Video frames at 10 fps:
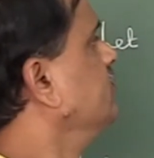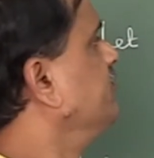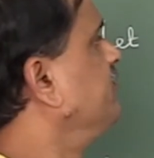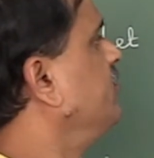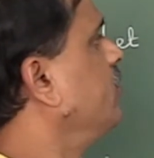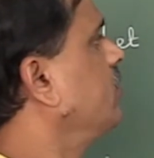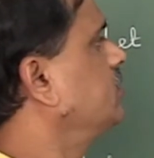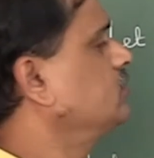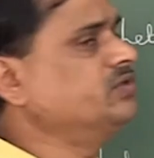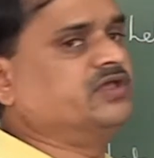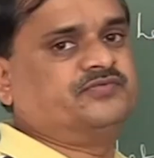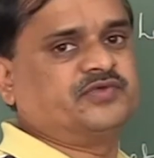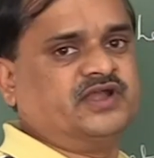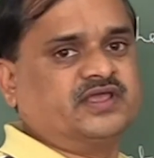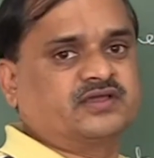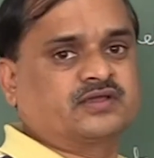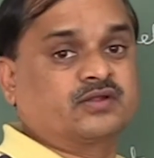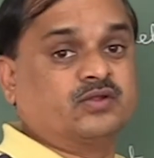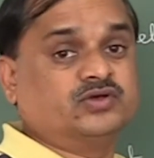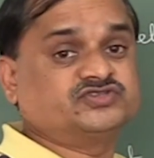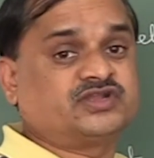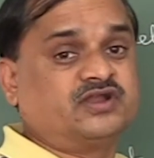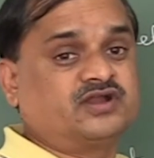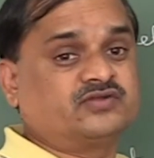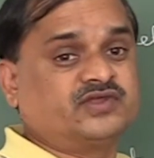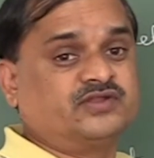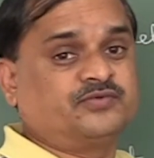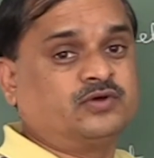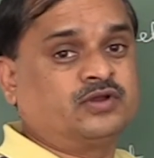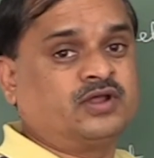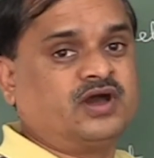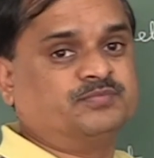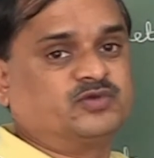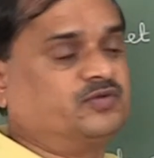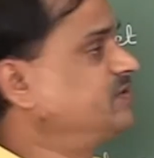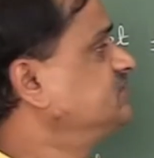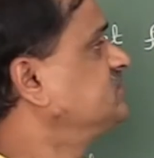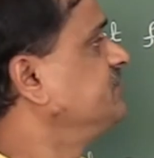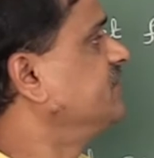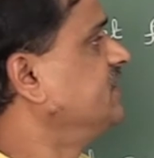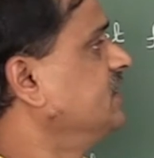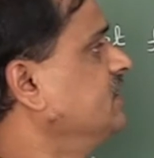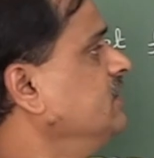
4 to infinity, closed interval 4 up to plus infinity,